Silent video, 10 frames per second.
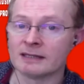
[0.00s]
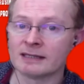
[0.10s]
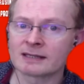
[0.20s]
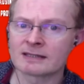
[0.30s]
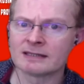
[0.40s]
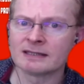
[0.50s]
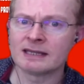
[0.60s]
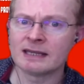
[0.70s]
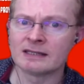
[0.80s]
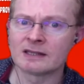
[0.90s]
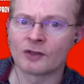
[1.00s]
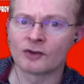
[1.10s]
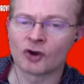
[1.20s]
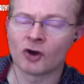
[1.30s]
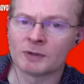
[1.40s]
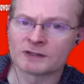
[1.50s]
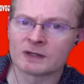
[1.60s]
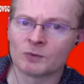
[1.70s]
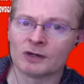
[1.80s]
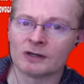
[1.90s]
He doesn't need the job, as it
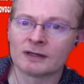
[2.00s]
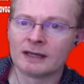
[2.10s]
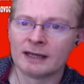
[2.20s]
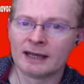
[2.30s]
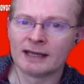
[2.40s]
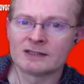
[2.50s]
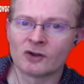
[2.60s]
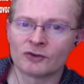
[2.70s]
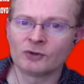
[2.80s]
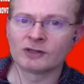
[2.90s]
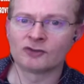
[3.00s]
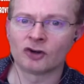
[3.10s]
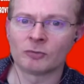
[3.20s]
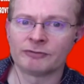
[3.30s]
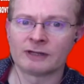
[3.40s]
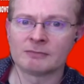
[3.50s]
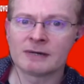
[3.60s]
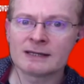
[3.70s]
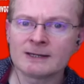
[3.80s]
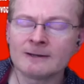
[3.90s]
were. He's not doing the job for the
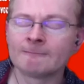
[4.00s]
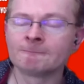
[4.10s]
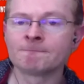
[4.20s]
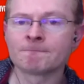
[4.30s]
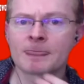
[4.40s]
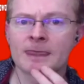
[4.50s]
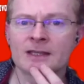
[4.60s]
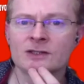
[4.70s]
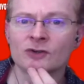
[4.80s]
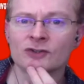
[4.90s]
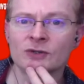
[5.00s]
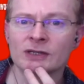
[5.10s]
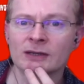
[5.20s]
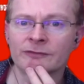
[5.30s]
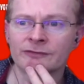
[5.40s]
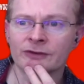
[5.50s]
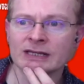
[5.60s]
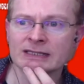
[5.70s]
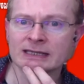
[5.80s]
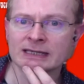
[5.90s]
money. He's not doing it for
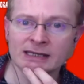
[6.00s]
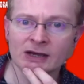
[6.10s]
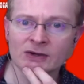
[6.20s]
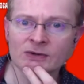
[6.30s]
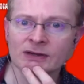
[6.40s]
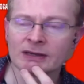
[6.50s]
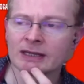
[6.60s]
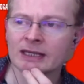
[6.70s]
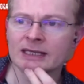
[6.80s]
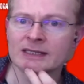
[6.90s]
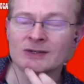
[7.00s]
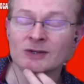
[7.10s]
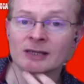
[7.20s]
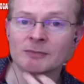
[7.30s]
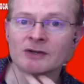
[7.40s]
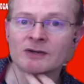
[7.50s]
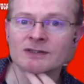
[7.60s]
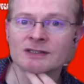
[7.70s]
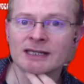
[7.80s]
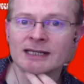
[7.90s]
his ego. He's doing it
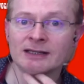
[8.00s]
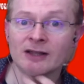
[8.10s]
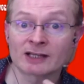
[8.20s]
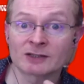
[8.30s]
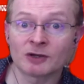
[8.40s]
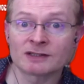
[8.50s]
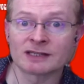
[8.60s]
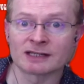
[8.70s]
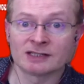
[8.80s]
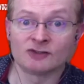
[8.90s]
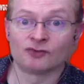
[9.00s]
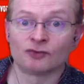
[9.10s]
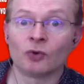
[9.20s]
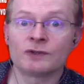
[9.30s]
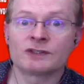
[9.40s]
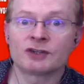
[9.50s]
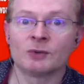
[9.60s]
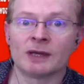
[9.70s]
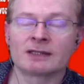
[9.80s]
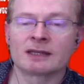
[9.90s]
because he likes politics. He's drawn to
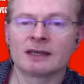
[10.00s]
it.